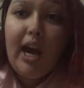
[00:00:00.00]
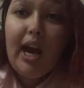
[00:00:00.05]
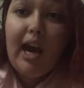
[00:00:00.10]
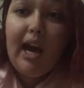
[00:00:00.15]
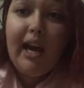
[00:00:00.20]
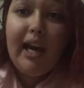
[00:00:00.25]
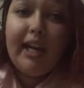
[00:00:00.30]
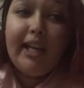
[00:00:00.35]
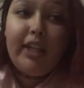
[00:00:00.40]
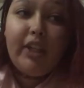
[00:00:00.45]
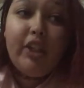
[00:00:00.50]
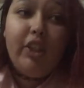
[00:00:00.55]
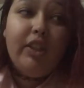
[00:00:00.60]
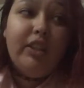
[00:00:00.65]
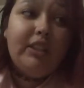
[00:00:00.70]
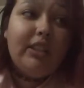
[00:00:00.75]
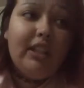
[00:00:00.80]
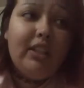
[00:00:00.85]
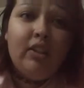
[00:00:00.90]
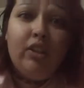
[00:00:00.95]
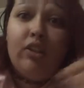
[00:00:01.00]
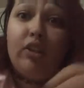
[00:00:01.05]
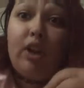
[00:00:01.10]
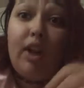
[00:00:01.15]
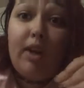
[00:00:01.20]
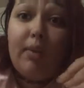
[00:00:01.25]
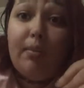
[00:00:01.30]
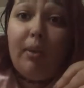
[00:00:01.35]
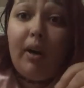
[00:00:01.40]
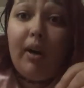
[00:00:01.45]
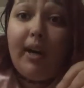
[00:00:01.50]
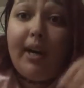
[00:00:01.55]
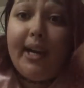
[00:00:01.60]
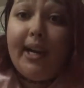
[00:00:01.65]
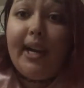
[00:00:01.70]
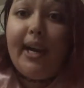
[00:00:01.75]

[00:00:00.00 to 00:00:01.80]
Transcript: I cooked it in the crock pot